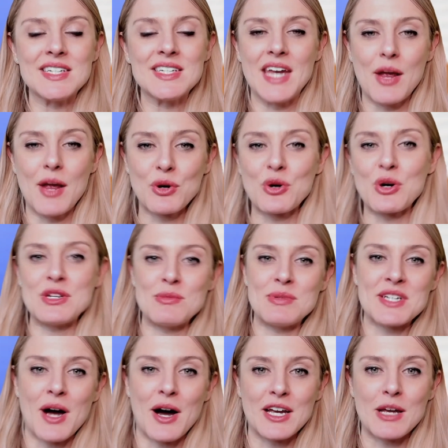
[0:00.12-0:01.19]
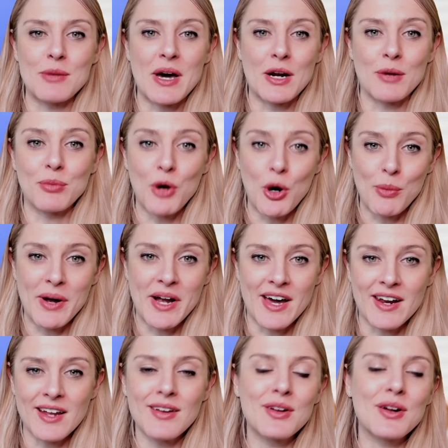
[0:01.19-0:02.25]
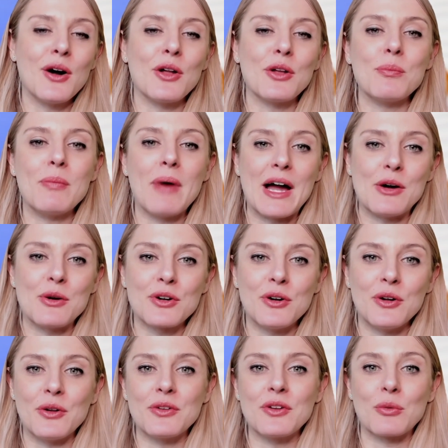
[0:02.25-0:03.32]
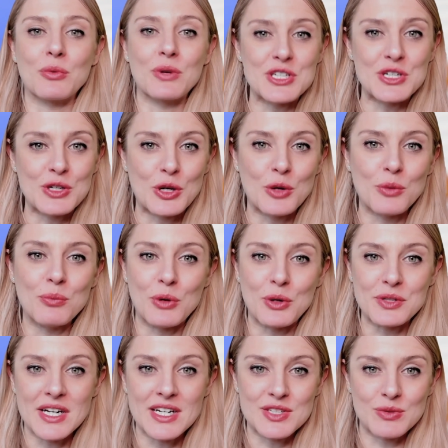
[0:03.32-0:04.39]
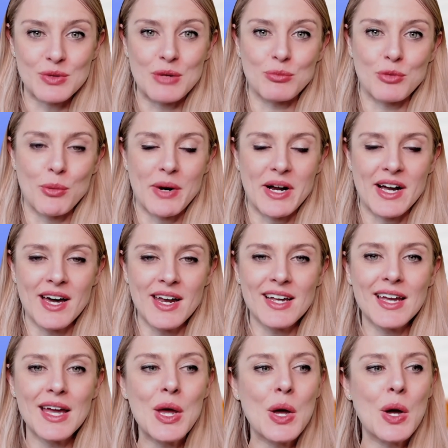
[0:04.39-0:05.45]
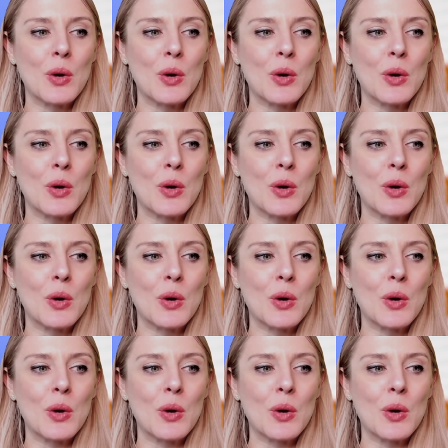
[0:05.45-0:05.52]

Today we're going to be talking about a probiotic called Bio-Kult Original Multi-Strain Probiotic,